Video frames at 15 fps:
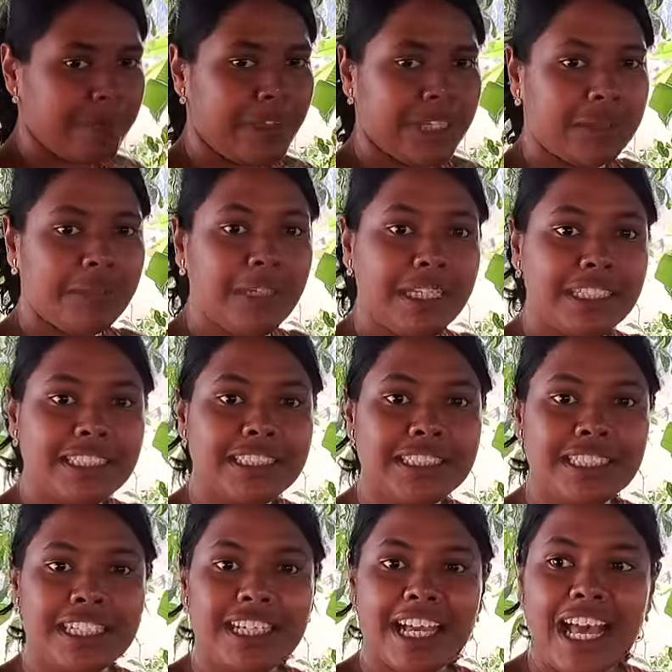That
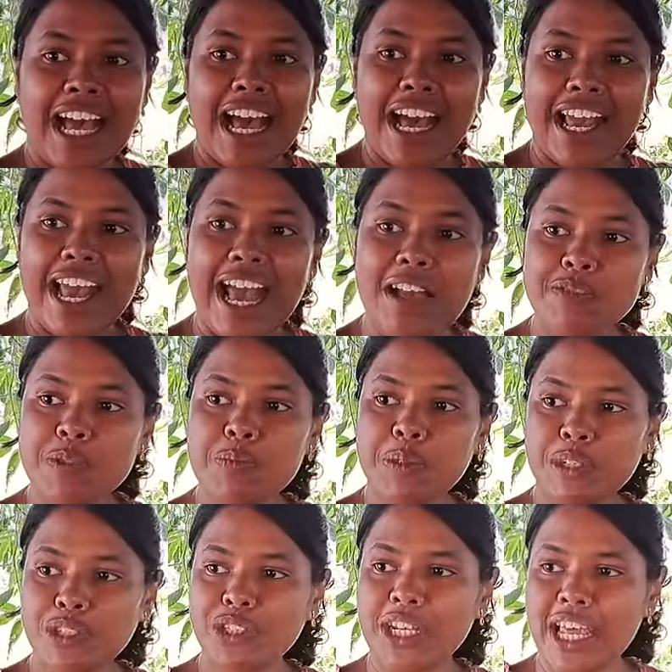means I have
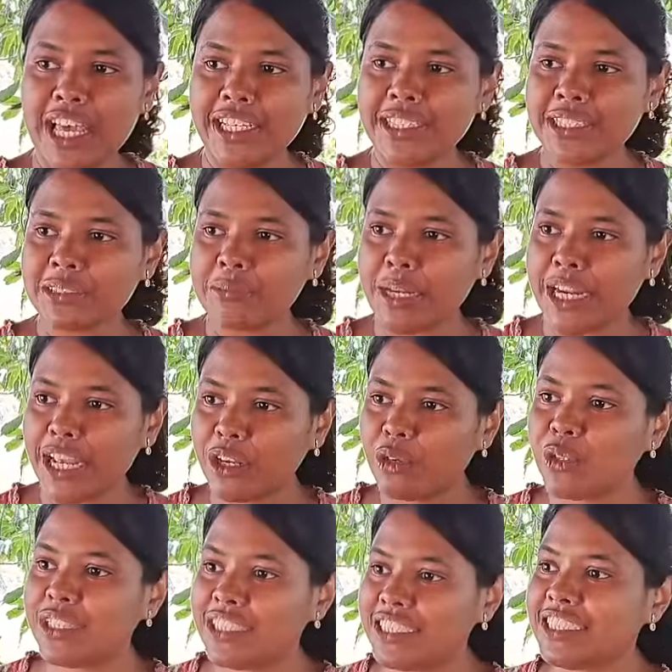spiritual eyes, but I
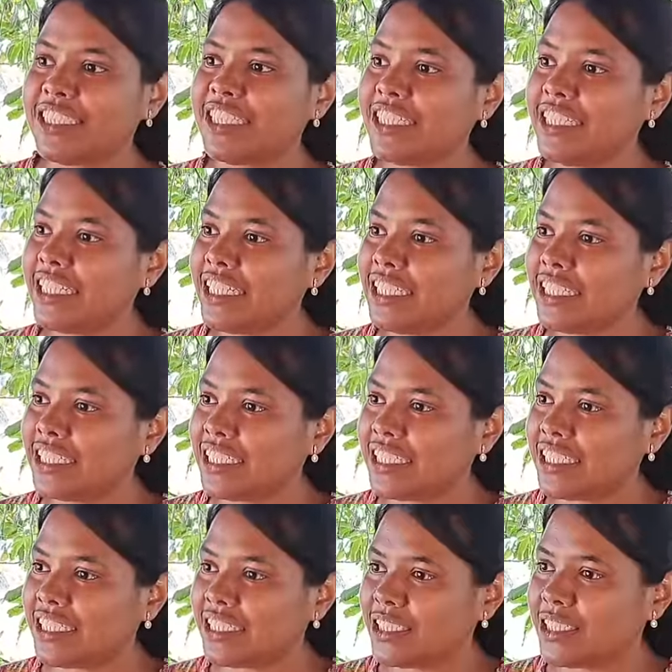couldn't see the
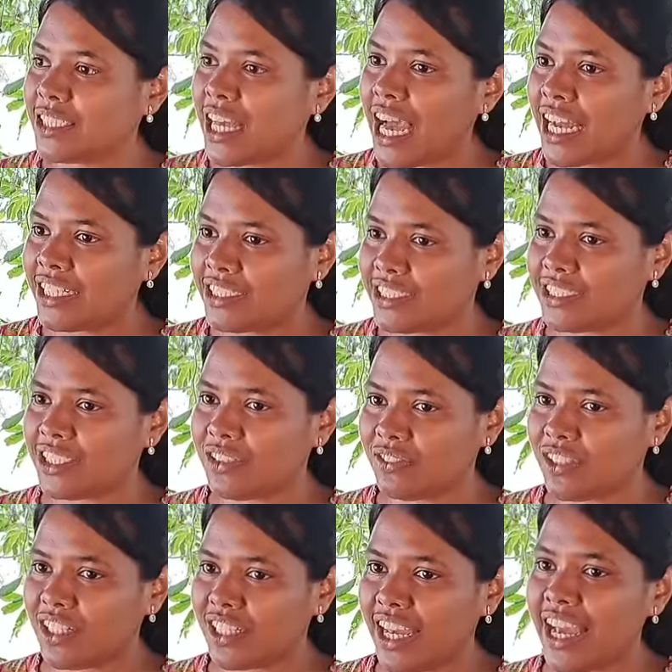unseen
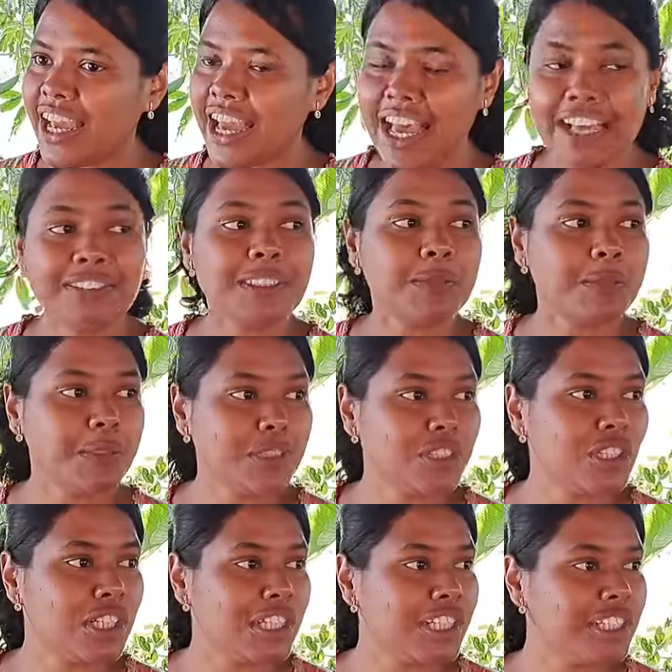world. I have
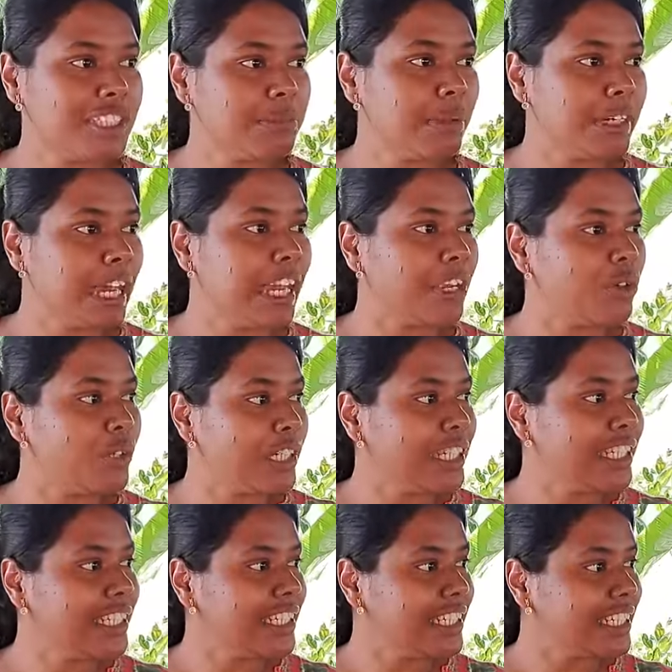spiritual ears, but I
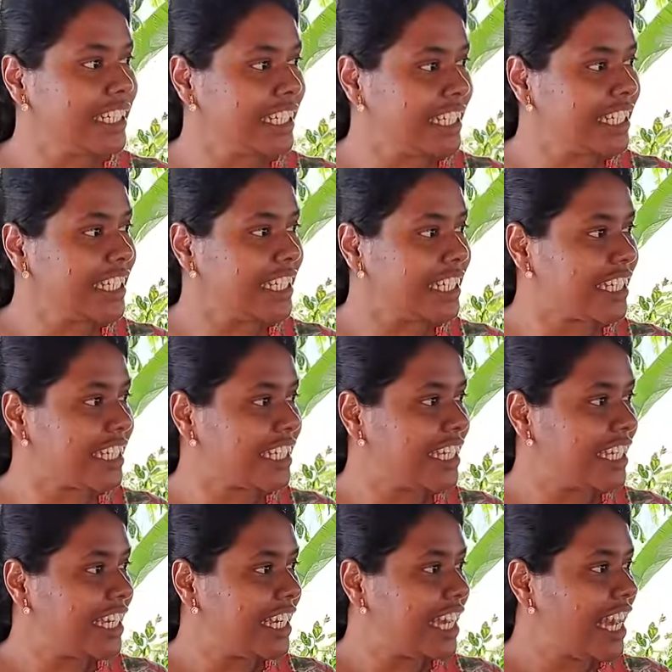couldn't hear,
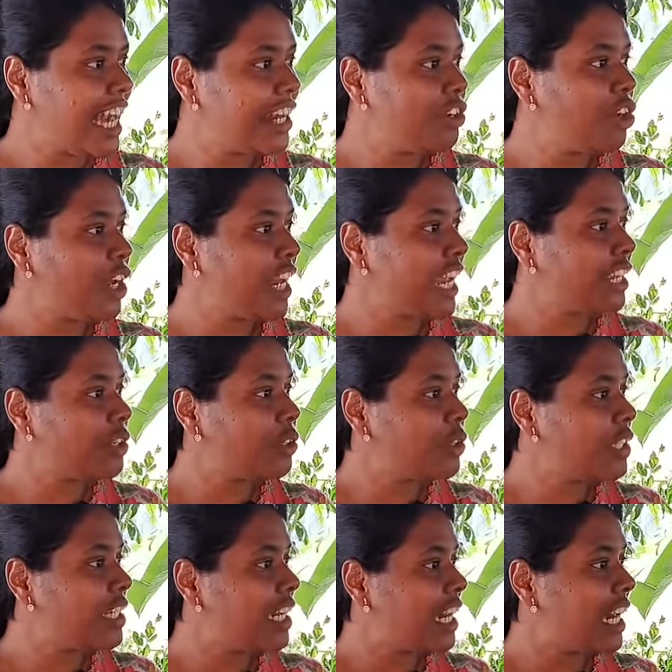nor I
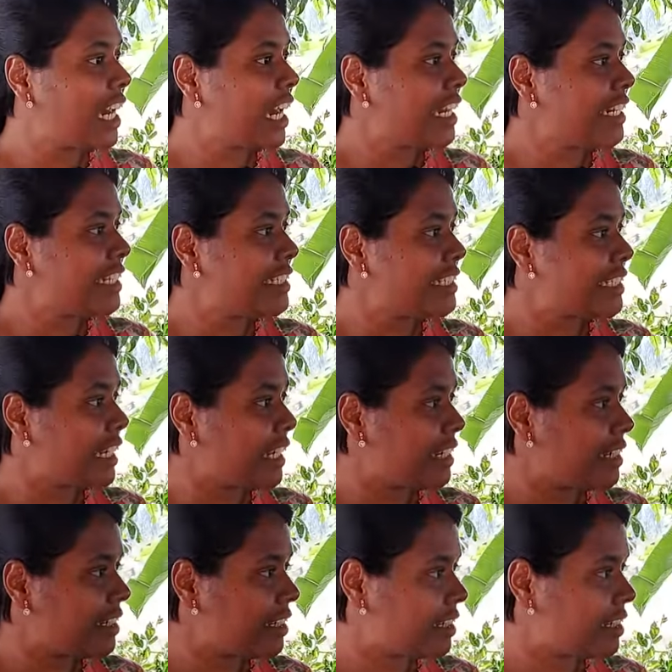could understand.